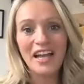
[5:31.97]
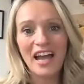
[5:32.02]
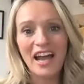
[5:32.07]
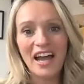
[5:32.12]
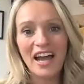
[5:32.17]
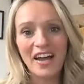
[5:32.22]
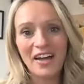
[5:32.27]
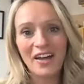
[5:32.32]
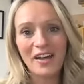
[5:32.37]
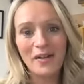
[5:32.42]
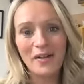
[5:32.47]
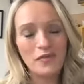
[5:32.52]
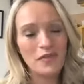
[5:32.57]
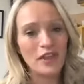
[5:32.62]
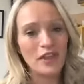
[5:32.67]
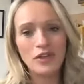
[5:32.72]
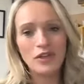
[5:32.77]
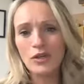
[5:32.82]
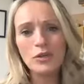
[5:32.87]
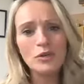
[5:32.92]
If
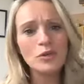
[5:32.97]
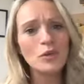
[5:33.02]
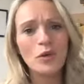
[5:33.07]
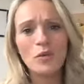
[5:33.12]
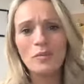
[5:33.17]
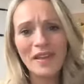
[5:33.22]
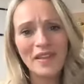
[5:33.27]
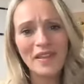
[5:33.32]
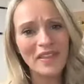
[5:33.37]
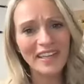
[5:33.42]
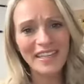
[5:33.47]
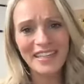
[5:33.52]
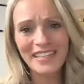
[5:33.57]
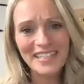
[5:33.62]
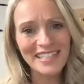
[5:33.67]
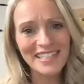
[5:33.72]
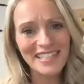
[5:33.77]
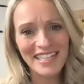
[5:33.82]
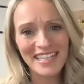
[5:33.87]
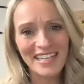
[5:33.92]
they Google me, they can
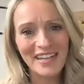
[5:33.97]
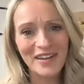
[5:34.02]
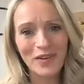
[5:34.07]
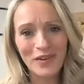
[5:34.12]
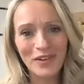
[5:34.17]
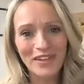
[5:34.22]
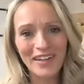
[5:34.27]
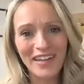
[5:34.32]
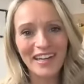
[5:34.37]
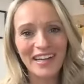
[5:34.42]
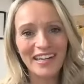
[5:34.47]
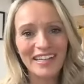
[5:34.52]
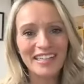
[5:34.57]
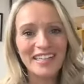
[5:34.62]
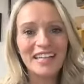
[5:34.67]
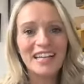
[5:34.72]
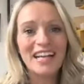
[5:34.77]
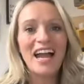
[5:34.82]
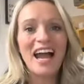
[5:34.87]
see it online.